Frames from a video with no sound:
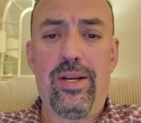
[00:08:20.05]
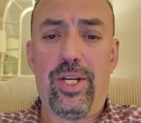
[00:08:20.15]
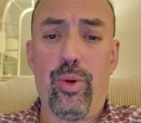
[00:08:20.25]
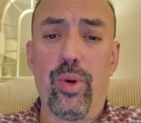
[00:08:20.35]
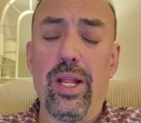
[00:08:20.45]

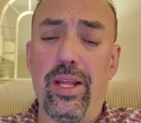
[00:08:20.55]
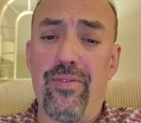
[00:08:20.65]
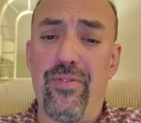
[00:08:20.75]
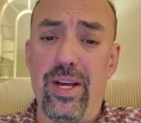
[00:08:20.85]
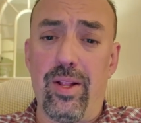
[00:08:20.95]
You really
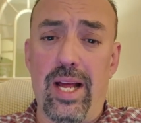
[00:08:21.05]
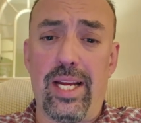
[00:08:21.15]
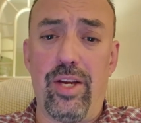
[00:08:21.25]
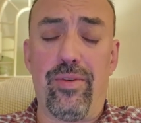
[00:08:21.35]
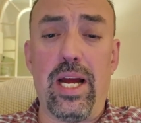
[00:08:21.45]
feel
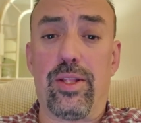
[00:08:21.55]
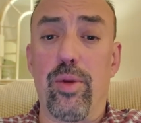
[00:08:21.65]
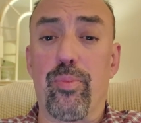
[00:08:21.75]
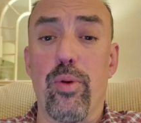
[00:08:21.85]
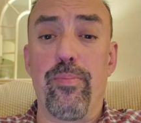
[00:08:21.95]
like you've got
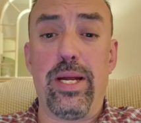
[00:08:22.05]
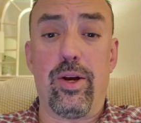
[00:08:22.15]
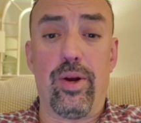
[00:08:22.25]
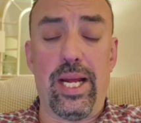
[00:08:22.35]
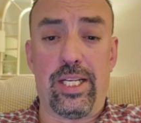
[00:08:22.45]
the
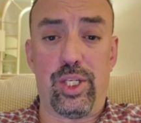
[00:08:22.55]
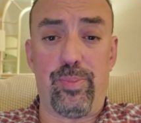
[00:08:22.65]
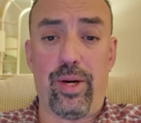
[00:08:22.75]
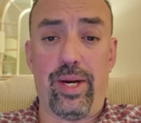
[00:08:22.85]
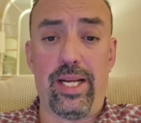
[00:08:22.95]
premier
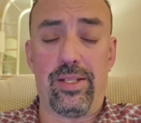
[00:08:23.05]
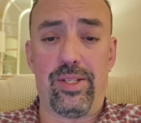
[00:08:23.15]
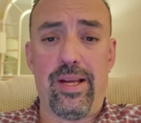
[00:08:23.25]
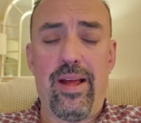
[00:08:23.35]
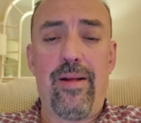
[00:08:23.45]

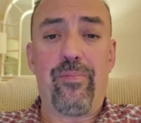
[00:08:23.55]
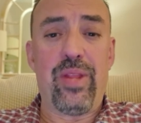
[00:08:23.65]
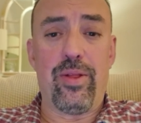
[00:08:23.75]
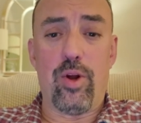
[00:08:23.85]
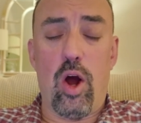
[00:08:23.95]
experience.
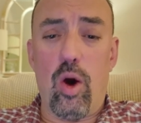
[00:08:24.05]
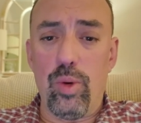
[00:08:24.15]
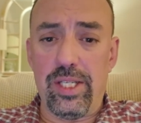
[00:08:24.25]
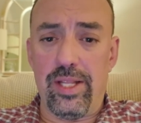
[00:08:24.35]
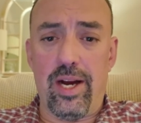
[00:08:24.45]
And they're
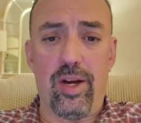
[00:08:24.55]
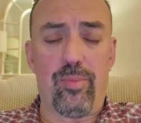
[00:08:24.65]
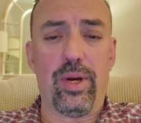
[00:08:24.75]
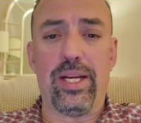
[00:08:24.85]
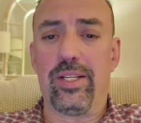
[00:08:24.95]
always there to
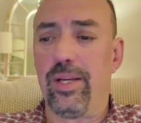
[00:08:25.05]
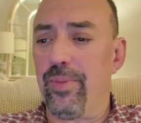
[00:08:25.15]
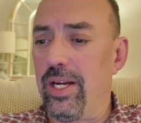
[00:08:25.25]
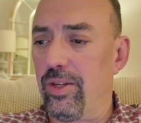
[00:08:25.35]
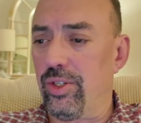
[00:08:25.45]
bring you
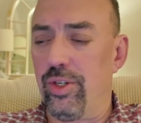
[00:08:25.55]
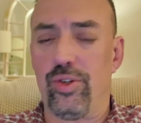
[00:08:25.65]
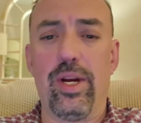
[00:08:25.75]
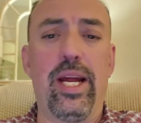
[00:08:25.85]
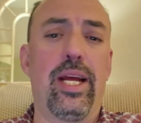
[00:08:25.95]
something else to
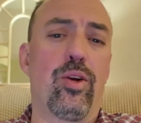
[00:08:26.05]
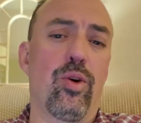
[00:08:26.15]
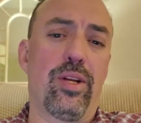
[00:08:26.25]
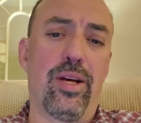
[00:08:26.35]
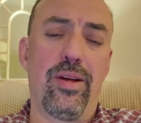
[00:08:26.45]
drink
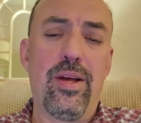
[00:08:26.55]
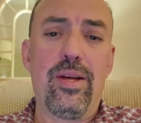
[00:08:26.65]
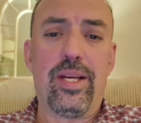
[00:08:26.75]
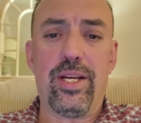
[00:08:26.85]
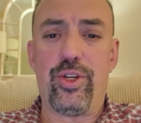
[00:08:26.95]
or to
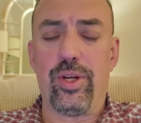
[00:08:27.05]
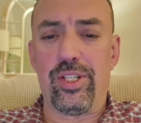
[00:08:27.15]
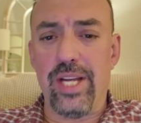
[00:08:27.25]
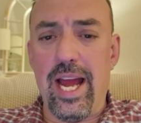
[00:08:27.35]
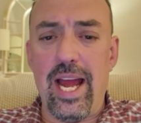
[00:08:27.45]
get you a
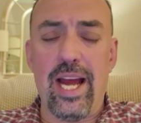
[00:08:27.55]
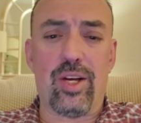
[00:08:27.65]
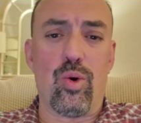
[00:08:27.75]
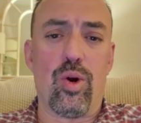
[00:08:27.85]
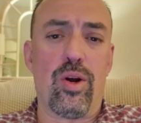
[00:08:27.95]

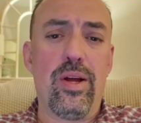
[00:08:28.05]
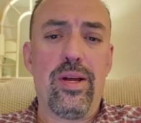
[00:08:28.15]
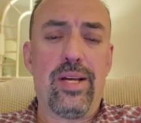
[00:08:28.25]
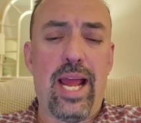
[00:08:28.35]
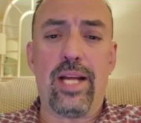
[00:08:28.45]
snack or
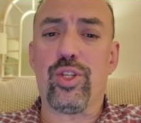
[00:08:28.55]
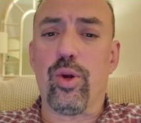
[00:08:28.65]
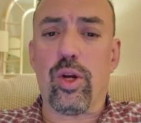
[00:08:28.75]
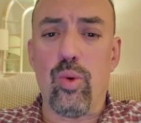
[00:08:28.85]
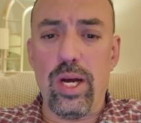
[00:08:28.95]

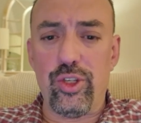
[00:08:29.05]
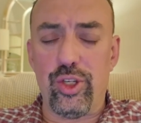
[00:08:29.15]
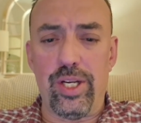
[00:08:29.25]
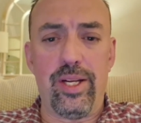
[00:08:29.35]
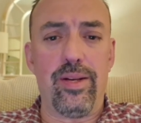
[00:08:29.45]
answer a
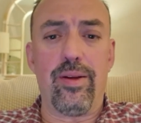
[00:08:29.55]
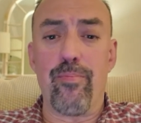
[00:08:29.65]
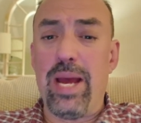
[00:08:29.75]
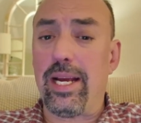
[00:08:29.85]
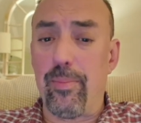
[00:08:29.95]
question,
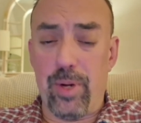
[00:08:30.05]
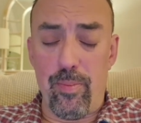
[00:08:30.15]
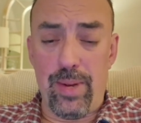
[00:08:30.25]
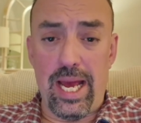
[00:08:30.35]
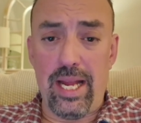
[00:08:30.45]
make up your
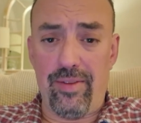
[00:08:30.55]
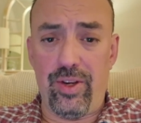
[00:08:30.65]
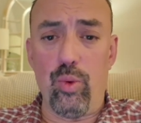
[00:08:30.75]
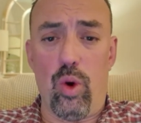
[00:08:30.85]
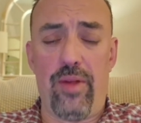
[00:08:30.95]
bed
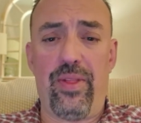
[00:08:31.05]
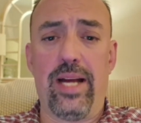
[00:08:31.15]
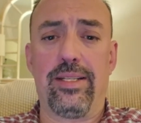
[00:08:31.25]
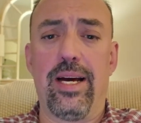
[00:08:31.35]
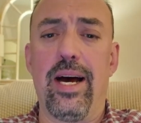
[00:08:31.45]
if you want
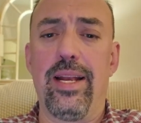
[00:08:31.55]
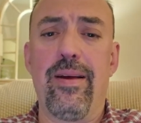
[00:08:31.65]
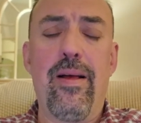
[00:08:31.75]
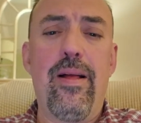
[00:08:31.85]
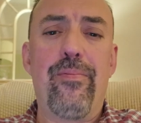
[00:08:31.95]
that done.
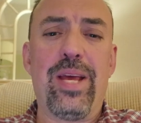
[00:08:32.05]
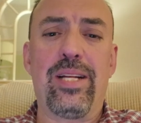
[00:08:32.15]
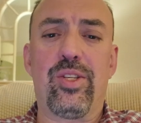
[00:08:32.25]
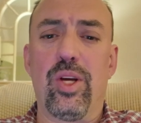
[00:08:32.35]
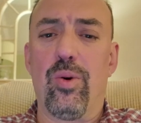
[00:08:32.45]

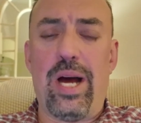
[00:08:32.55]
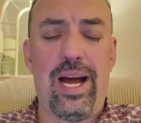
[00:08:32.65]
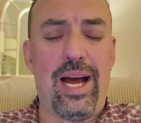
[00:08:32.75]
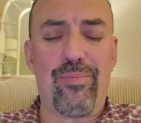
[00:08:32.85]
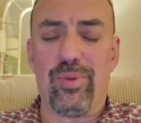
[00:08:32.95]
And so
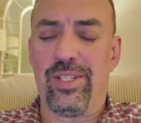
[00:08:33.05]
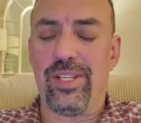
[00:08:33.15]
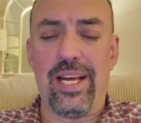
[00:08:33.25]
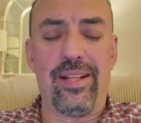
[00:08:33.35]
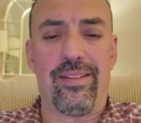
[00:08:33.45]
I, I would
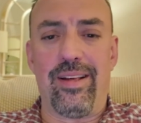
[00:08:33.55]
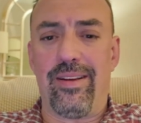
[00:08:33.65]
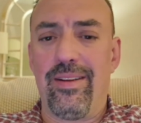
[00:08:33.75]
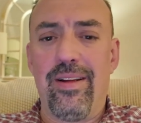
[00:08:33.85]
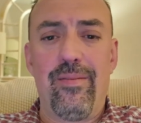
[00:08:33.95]
say that
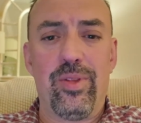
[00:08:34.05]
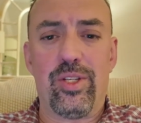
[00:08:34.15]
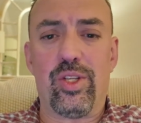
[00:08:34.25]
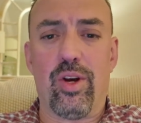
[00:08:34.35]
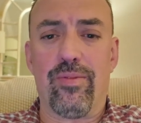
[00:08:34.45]
the, the
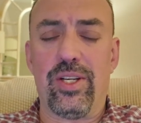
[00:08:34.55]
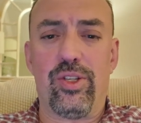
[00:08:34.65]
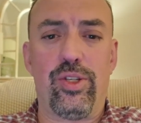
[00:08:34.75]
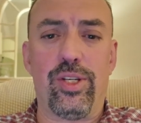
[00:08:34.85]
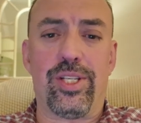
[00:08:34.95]

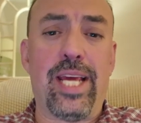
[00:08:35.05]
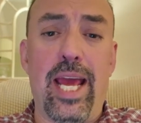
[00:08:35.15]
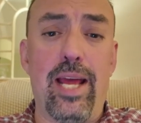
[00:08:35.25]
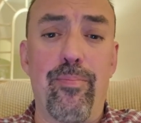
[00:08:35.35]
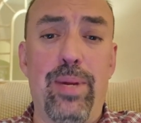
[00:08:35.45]
service just
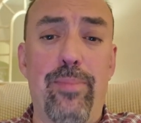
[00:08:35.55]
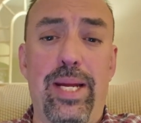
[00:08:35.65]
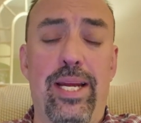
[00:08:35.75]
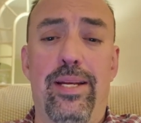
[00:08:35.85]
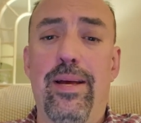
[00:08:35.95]
can't be
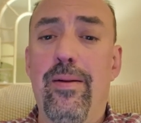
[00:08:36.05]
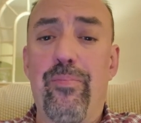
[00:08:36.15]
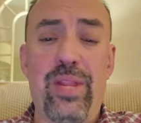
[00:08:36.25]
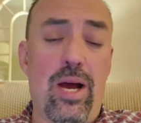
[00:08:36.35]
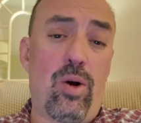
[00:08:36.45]
beat.
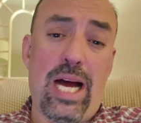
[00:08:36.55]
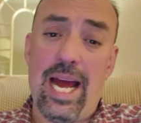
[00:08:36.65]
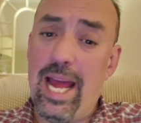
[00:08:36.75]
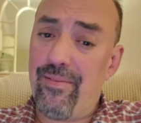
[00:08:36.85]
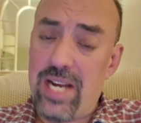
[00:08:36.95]
Now,
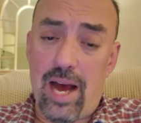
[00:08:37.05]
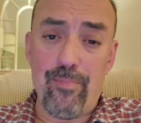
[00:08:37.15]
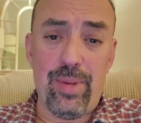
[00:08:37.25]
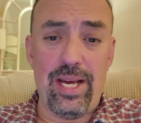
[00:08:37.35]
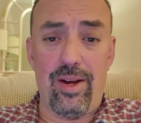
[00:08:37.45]
I have
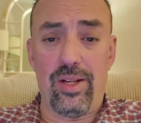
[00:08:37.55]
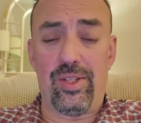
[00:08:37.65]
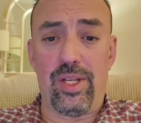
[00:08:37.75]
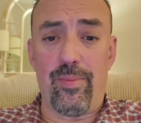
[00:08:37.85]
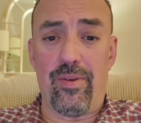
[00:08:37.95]
not been on
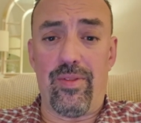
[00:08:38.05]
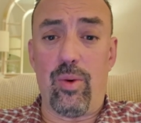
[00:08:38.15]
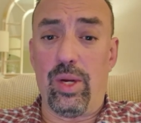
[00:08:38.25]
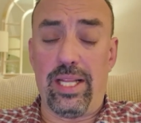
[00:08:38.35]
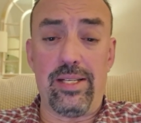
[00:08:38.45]
some of
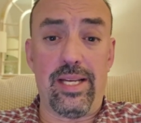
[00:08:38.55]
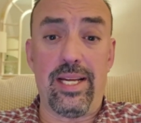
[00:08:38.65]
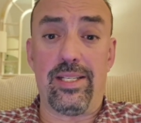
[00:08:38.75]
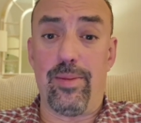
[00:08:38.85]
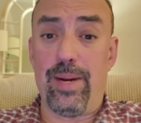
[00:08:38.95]
the what they
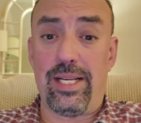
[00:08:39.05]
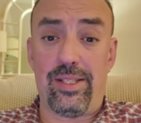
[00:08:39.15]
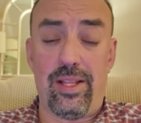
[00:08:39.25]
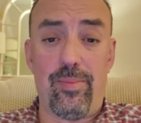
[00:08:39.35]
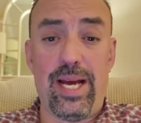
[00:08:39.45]
say is the
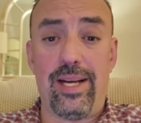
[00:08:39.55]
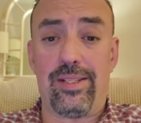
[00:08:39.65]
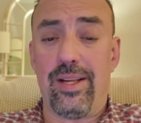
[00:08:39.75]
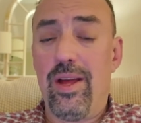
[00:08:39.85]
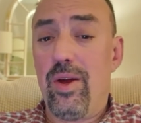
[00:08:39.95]
best of the
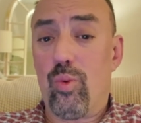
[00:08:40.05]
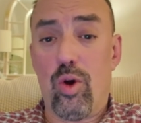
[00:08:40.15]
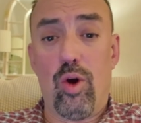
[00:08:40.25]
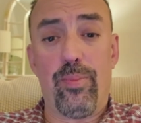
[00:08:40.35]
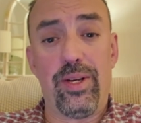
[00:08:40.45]
best.
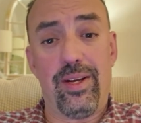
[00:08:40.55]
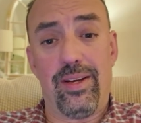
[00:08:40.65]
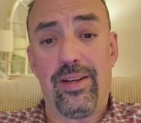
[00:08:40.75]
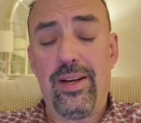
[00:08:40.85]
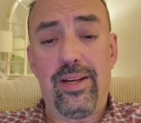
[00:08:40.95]
We're hoping
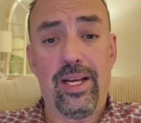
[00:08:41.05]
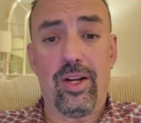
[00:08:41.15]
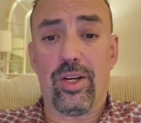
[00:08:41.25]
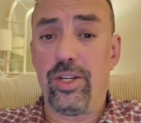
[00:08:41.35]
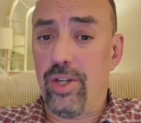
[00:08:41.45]
to
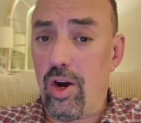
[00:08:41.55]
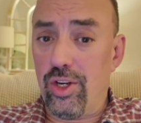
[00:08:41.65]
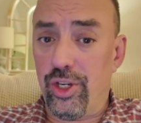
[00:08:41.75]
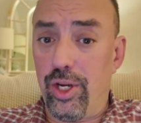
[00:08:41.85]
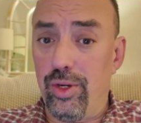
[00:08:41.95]
get on
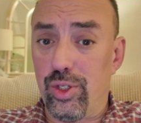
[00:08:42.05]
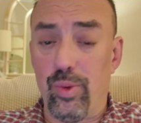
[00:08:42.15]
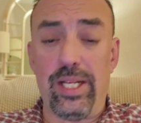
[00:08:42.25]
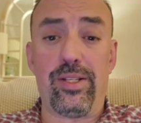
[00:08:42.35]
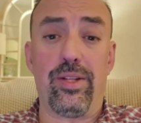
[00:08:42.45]
Qatar's Q
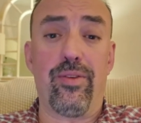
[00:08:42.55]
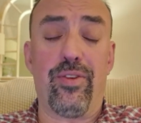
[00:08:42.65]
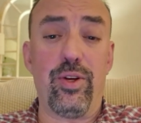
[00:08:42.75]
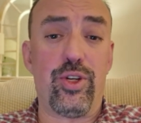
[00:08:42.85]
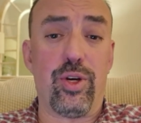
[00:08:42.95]
Suites in the
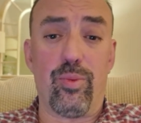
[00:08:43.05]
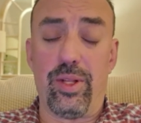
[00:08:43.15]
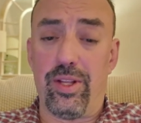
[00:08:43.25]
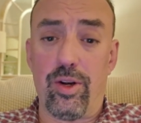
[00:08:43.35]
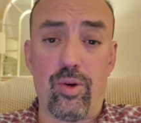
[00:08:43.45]
future
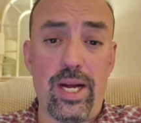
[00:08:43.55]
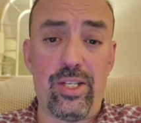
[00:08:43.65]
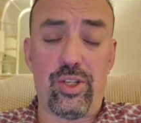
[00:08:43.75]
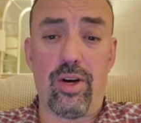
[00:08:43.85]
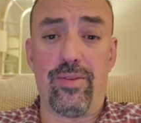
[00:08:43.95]
with their
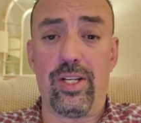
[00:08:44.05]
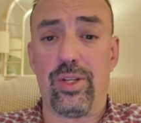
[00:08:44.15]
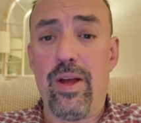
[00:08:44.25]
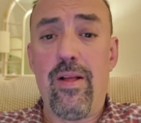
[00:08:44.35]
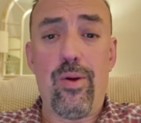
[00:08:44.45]
great
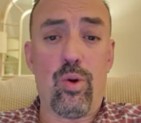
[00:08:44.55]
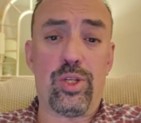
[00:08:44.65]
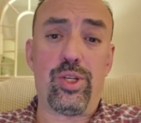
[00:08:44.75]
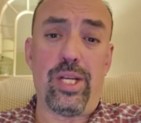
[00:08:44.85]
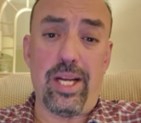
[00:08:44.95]
service or
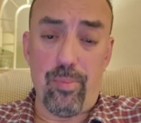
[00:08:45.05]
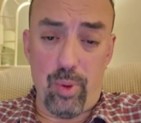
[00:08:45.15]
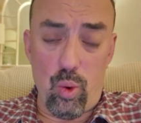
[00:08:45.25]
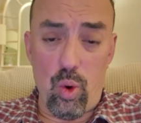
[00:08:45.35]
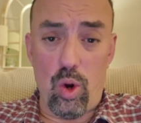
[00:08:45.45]

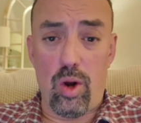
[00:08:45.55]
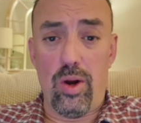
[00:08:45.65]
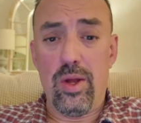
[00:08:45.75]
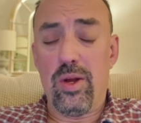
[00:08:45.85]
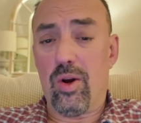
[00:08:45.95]

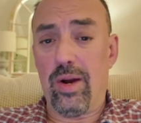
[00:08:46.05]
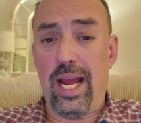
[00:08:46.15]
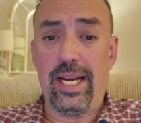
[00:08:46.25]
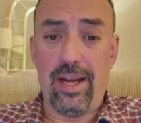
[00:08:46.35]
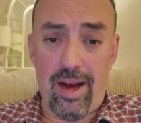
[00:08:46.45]
Singapore or
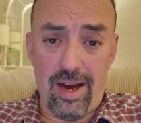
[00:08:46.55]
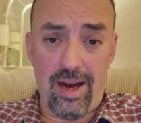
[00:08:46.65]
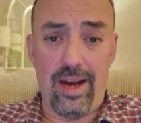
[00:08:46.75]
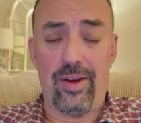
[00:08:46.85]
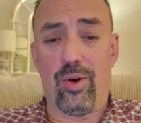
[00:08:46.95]

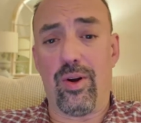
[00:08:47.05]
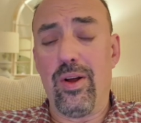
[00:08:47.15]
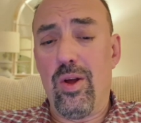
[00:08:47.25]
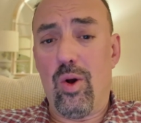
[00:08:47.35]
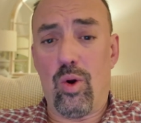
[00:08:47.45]
Etihad
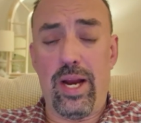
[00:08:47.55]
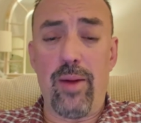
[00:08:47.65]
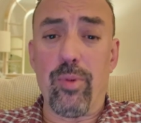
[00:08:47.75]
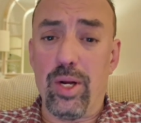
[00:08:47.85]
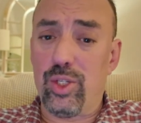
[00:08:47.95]
or, or
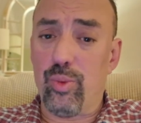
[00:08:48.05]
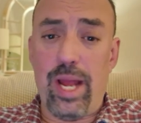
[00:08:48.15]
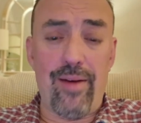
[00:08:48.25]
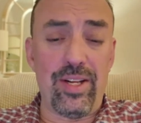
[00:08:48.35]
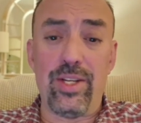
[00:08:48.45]
Emirates. We
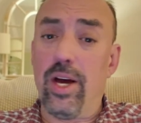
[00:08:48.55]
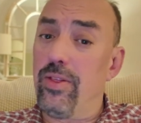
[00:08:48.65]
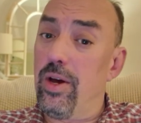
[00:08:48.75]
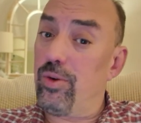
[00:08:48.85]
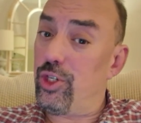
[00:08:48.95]
haven't
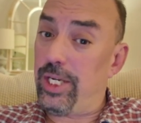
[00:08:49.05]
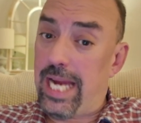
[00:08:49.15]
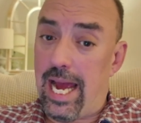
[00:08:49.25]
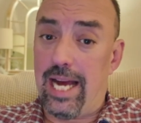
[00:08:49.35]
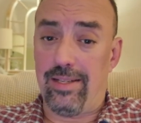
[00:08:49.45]
done those
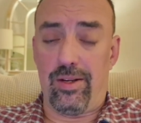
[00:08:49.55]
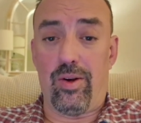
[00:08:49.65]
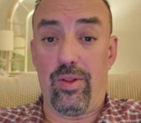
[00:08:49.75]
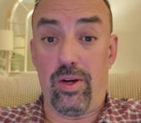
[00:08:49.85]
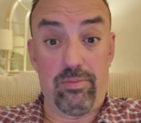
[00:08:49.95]
yet,
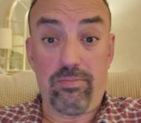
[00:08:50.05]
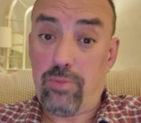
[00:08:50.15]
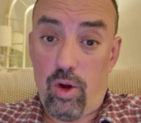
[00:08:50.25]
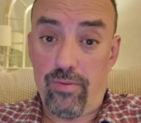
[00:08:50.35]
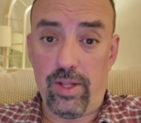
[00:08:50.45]
although
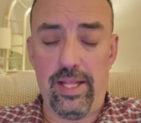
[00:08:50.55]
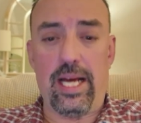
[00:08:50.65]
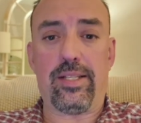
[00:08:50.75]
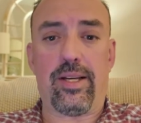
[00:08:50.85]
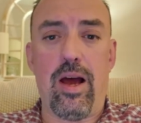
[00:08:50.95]
hopefully
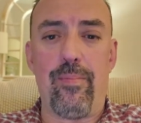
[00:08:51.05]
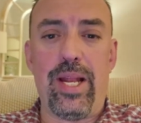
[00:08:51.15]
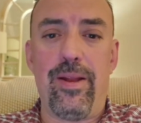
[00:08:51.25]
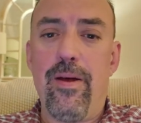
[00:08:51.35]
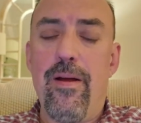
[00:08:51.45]
that's
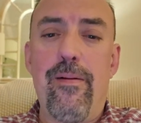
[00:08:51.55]
coming.